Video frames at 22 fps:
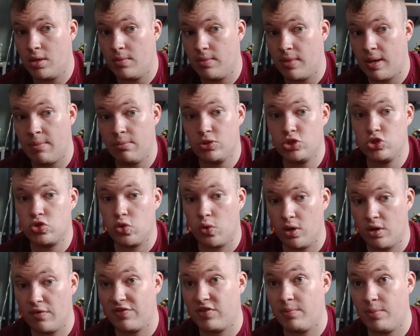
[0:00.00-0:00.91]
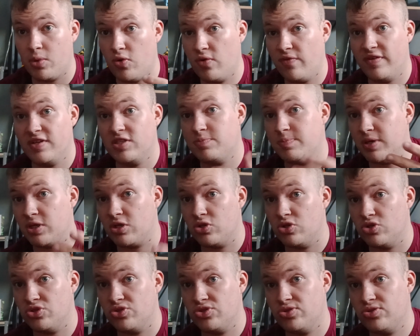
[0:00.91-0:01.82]
I'm just going off the movies
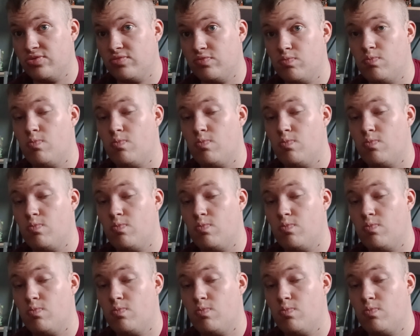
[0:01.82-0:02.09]
because